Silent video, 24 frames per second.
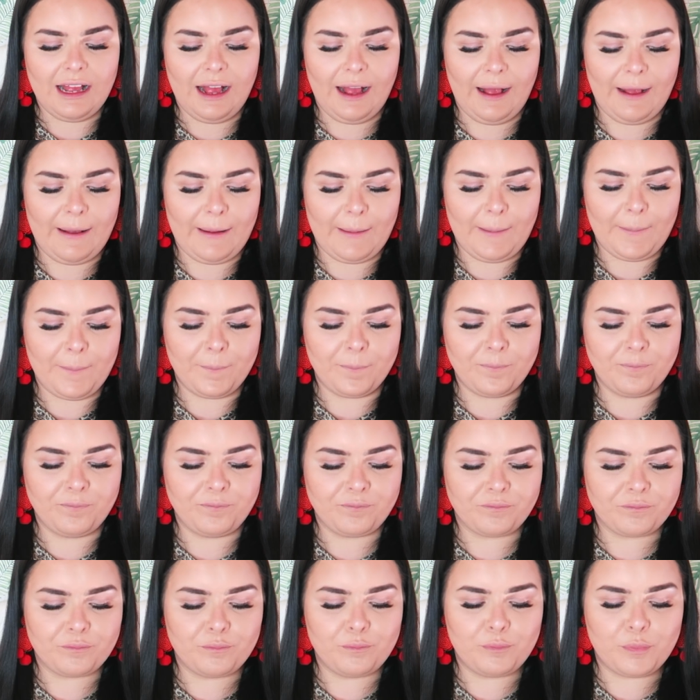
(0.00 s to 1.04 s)

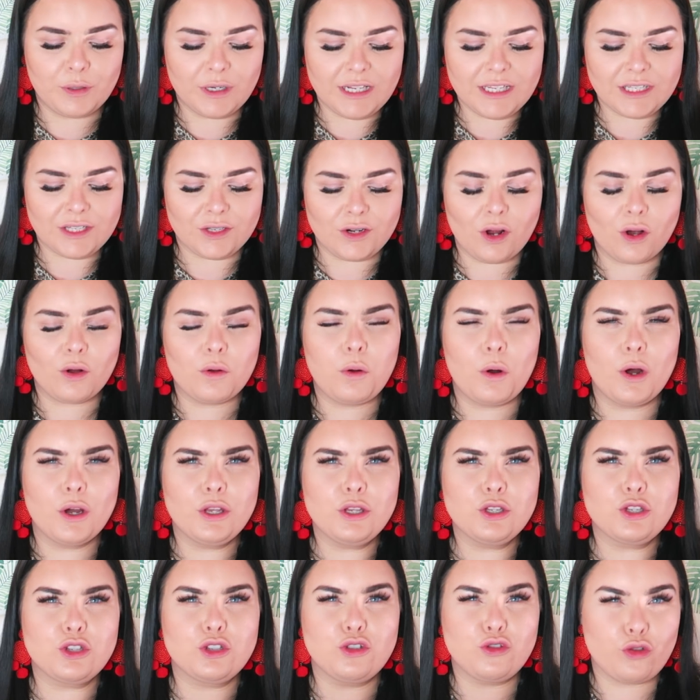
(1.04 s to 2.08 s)
but it's not
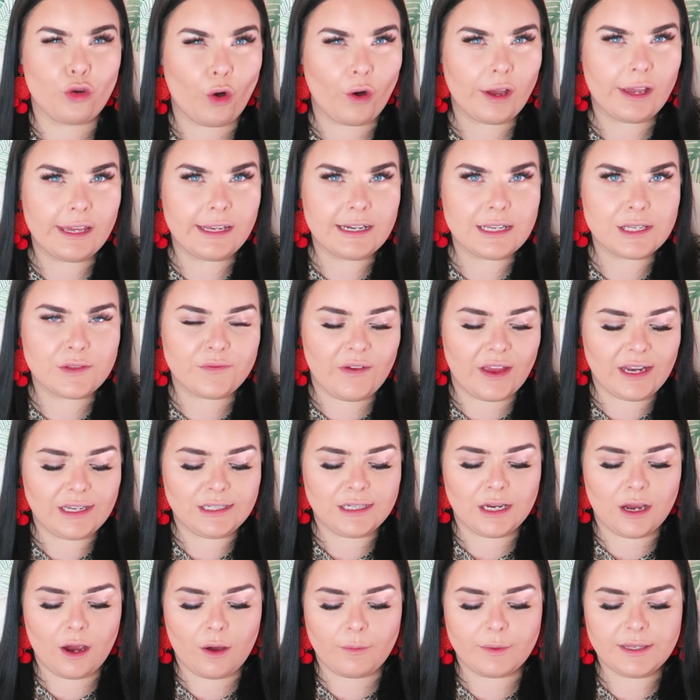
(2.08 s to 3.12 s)
quite as drying as
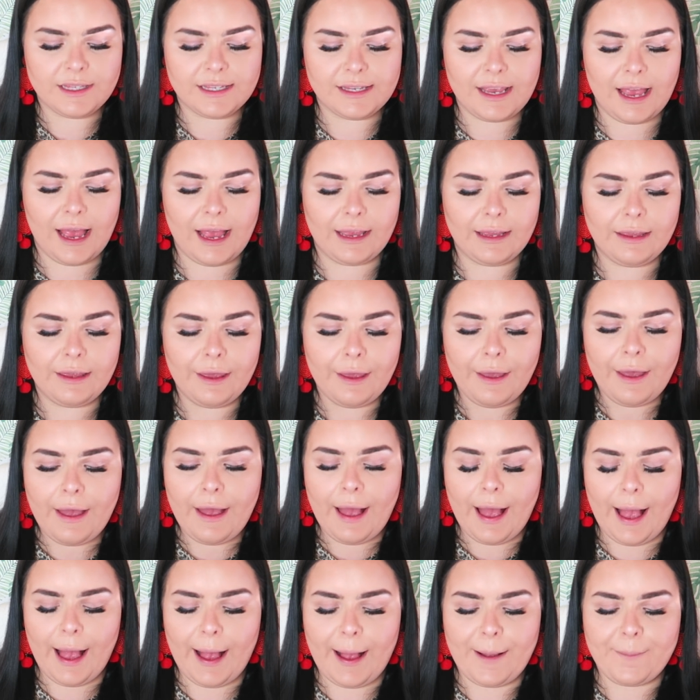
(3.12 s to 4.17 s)
Fenty, I would say.
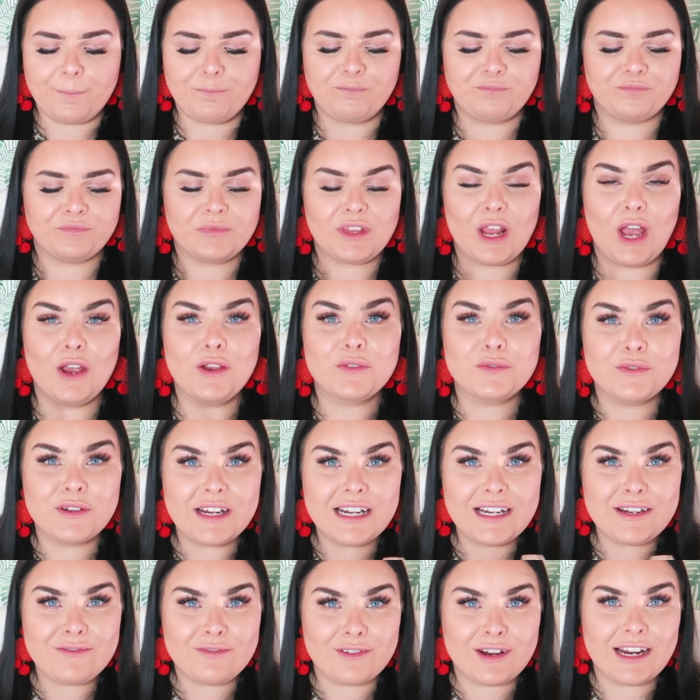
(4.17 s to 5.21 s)
I
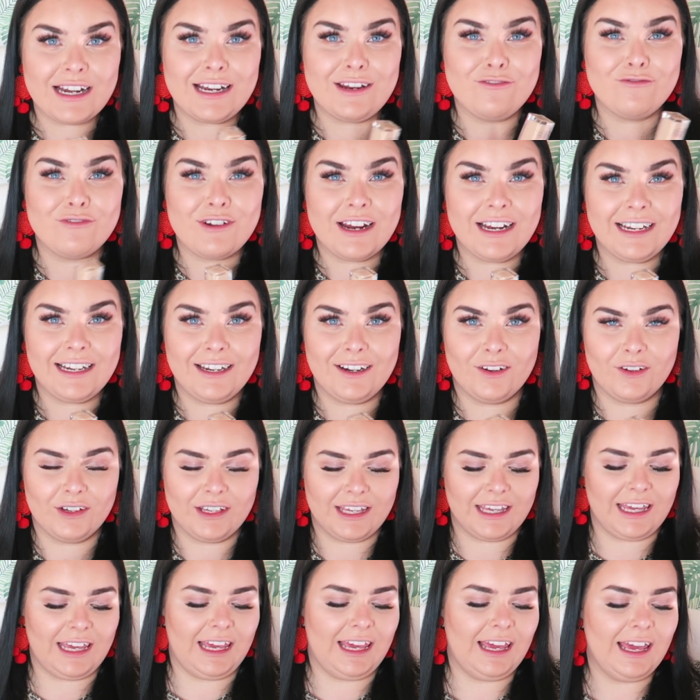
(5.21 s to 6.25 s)
really
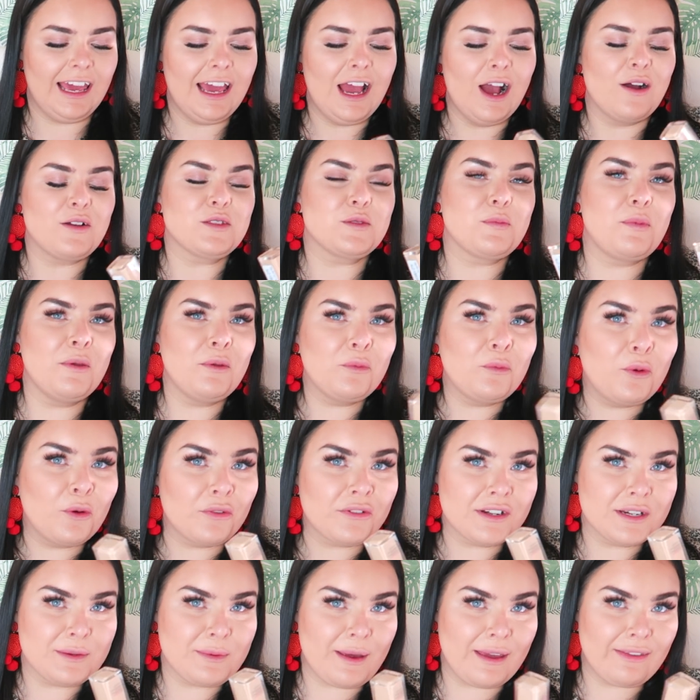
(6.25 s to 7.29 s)
like it. I was a bit
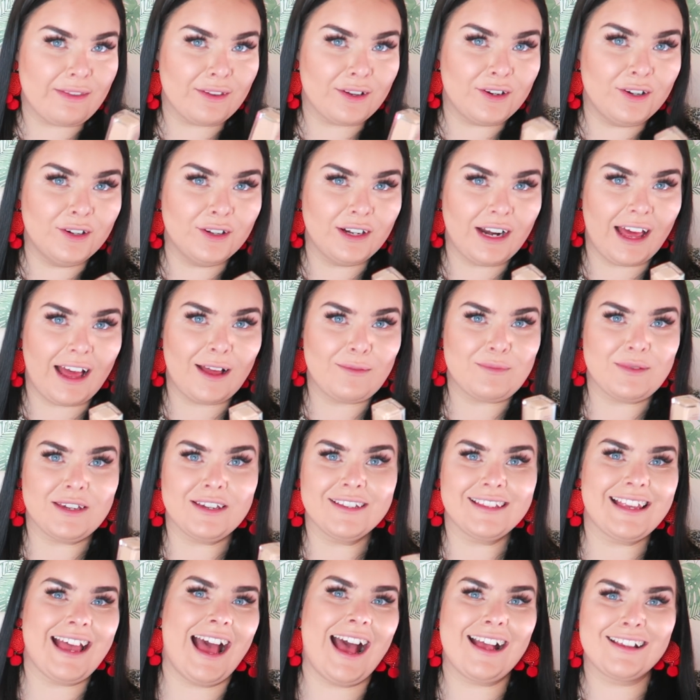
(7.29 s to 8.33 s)
worried about the colour
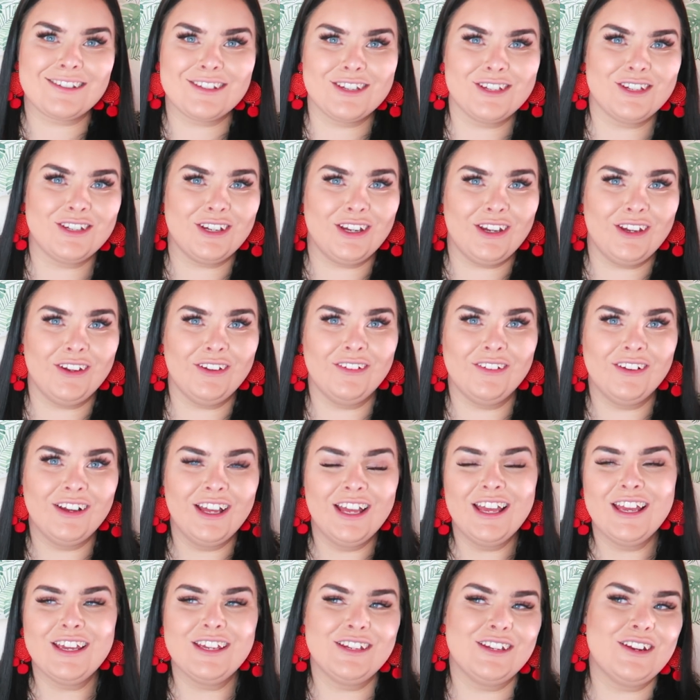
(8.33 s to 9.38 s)
because I had to do,
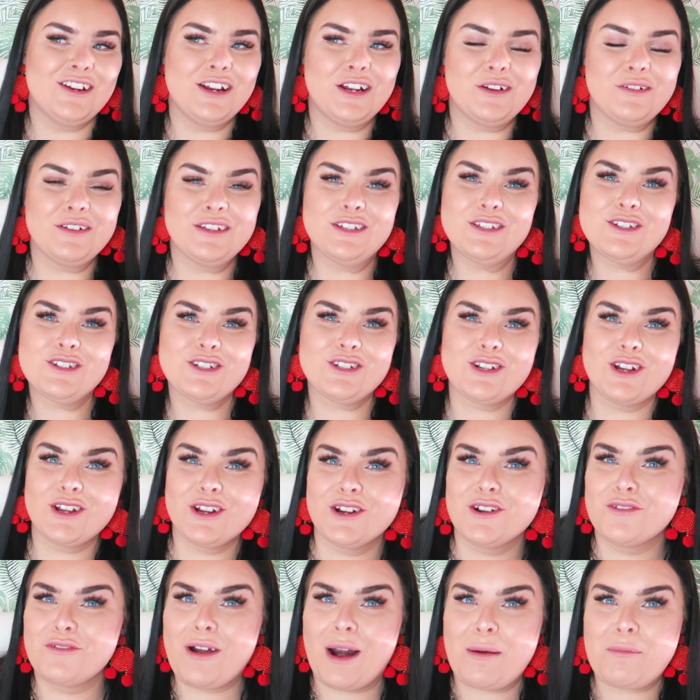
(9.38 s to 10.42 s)
you know, like when you just like
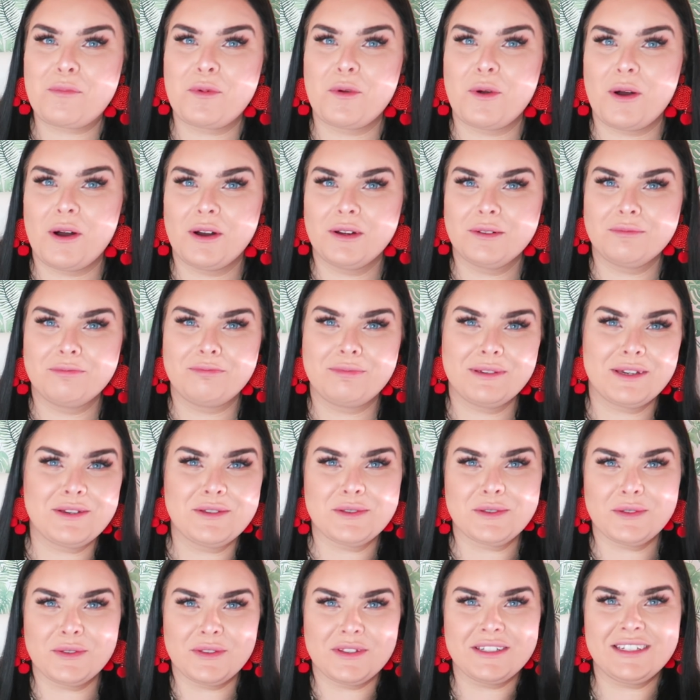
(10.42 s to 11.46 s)
grab one
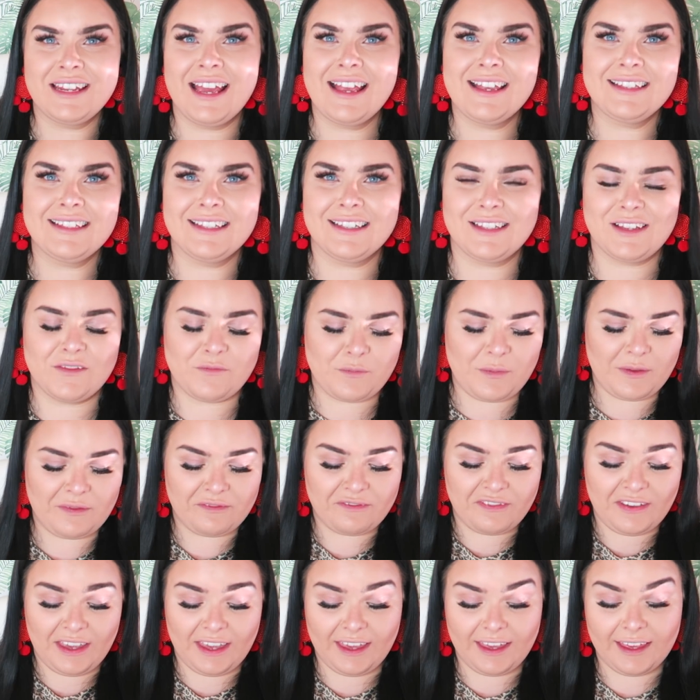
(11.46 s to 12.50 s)
because all the testers have been
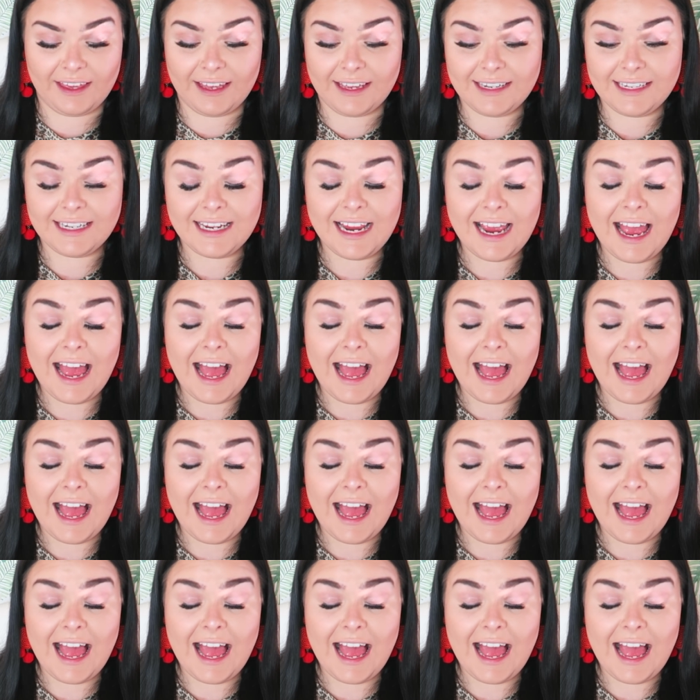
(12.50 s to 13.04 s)
fingered.